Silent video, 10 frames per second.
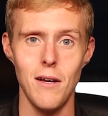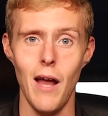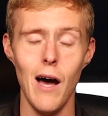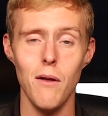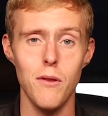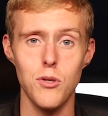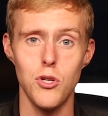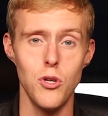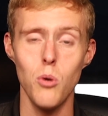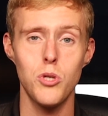now there's
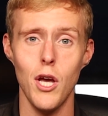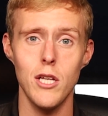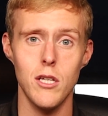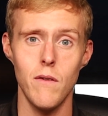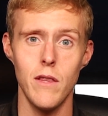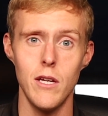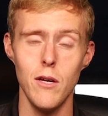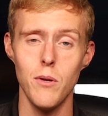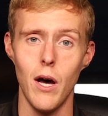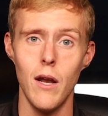no chance of getting the
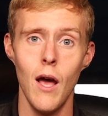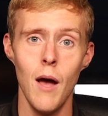deal done.